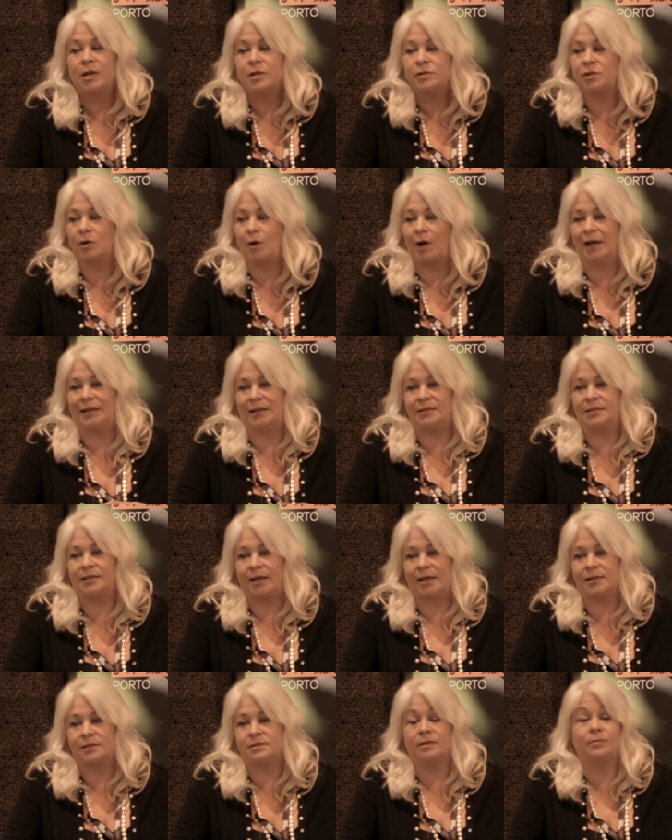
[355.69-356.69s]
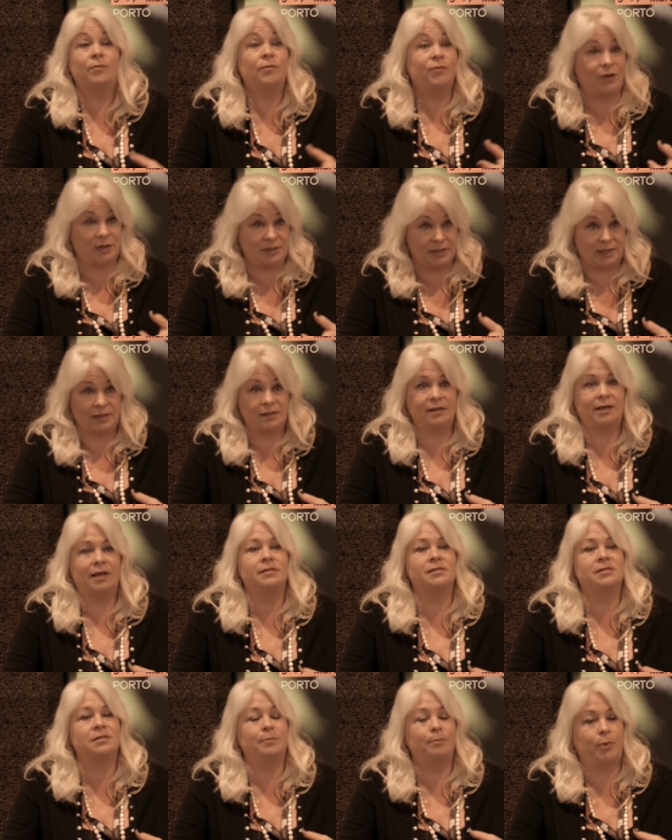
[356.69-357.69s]
So I'd like to get some funding
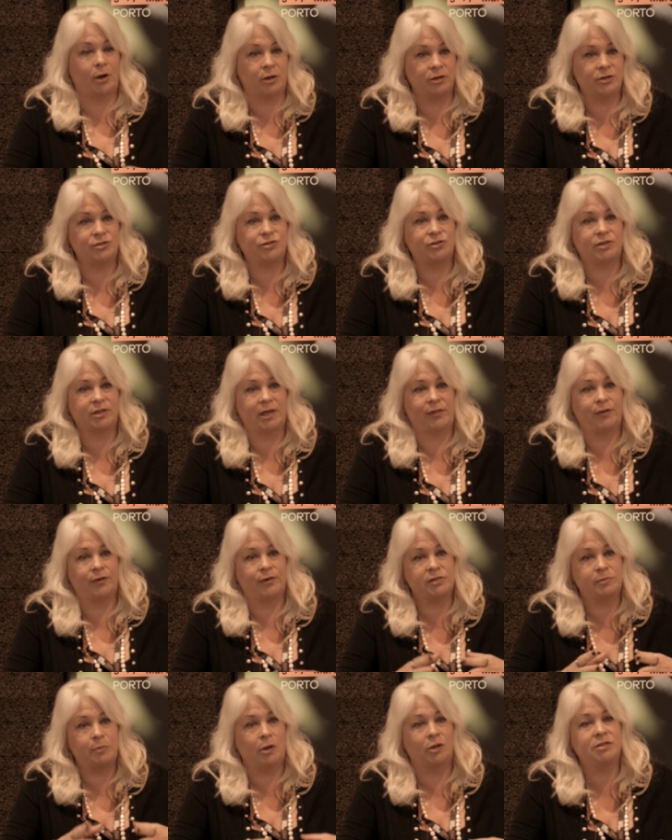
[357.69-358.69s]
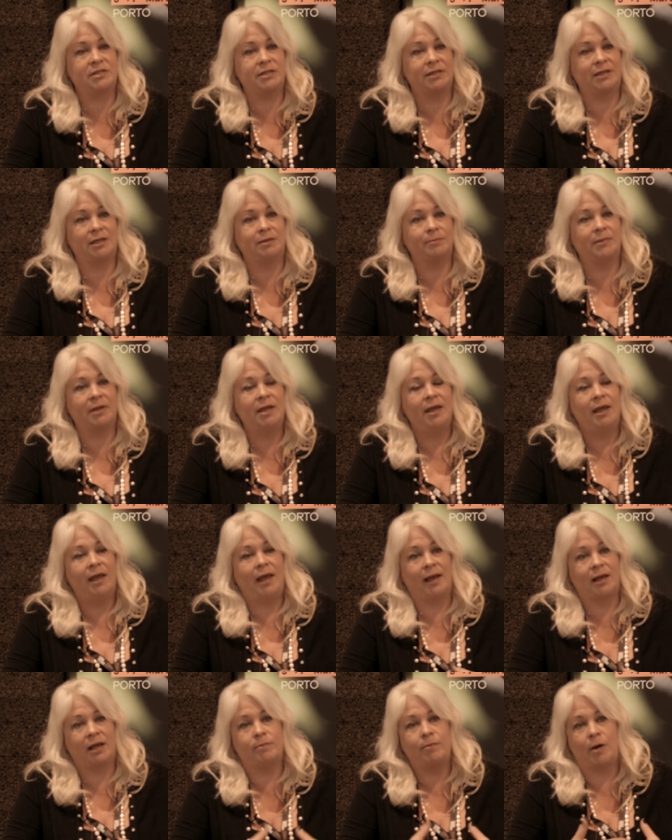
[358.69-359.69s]
and some partners together, a small team,
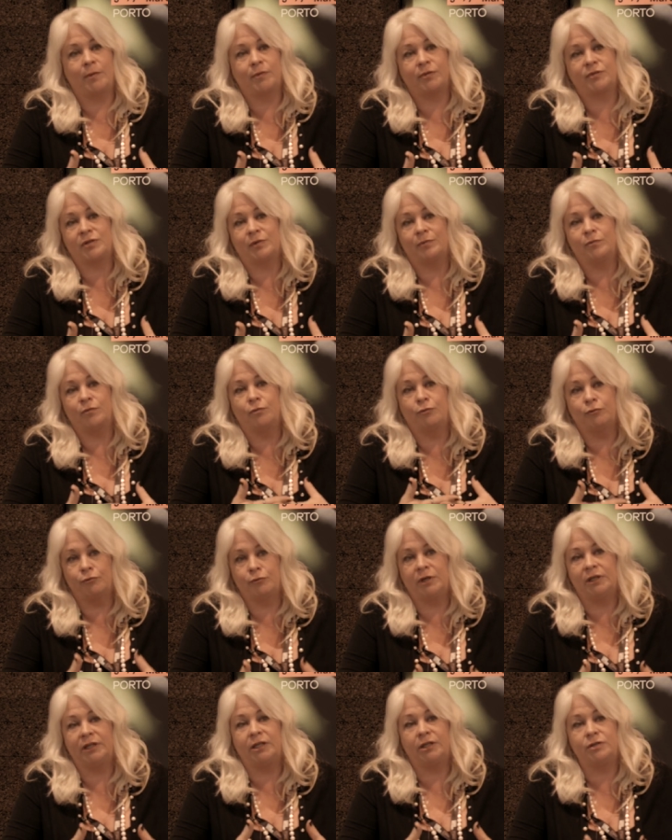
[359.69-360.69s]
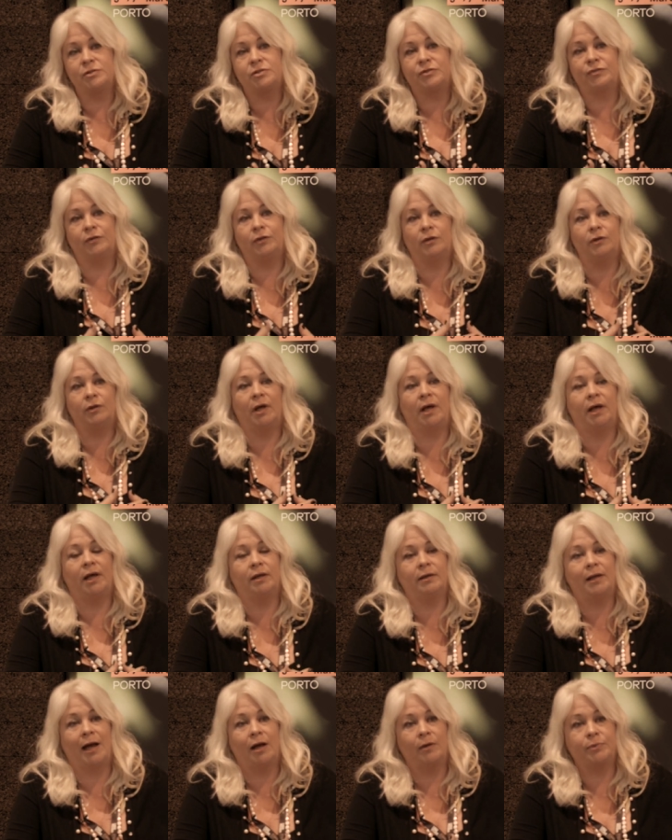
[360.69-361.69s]
and come up with some really useful
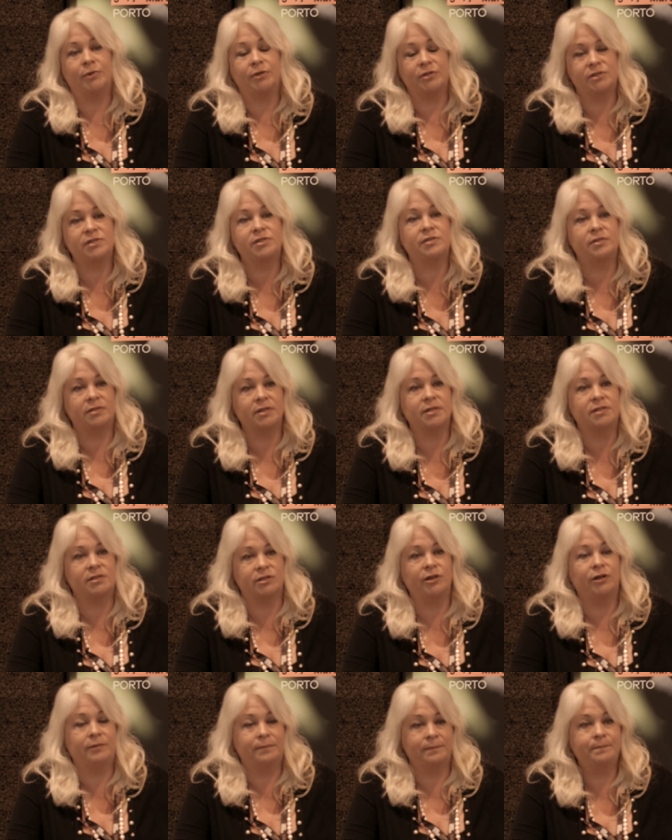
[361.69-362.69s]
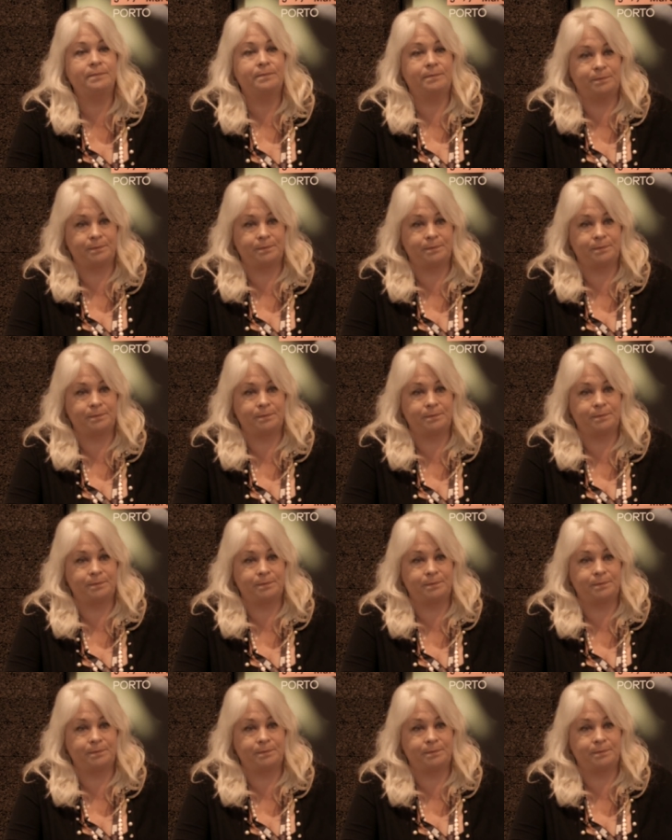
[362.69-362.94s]
uh, outputs this year. Okay.